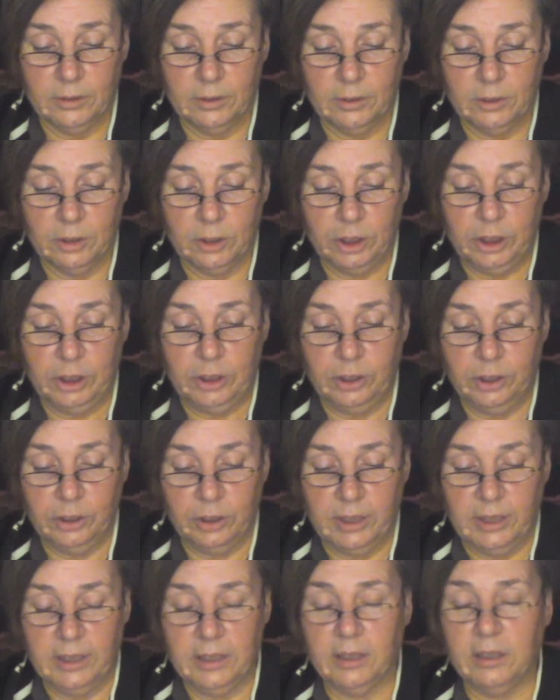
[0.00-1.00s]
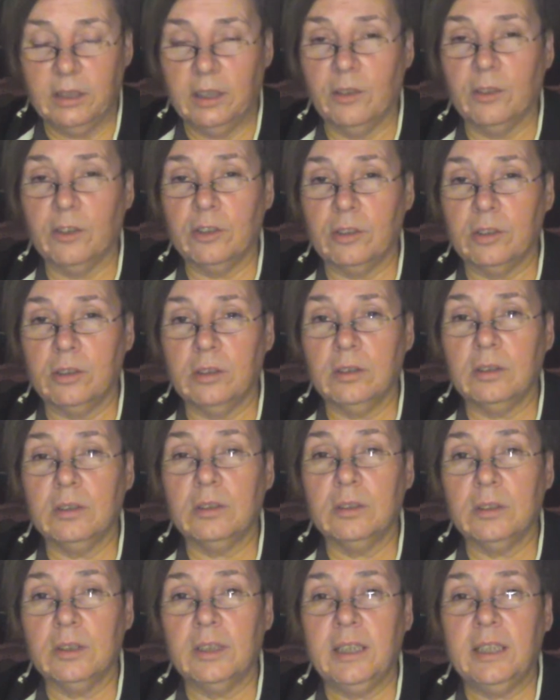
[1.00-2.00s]
She took in another
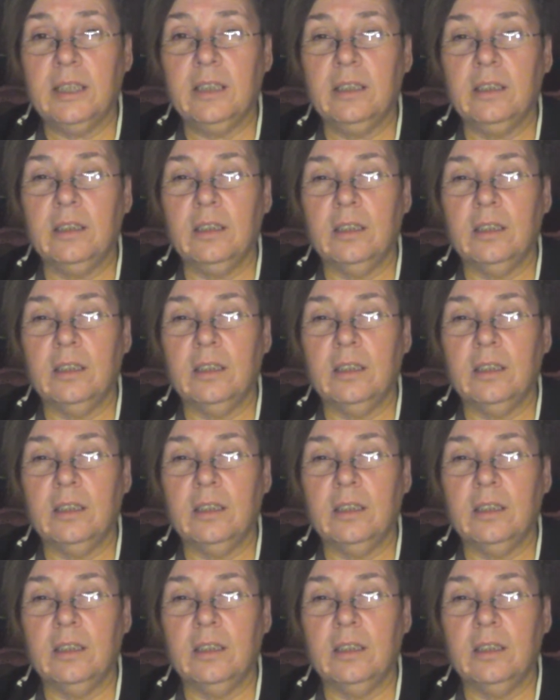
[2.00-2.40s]
kid.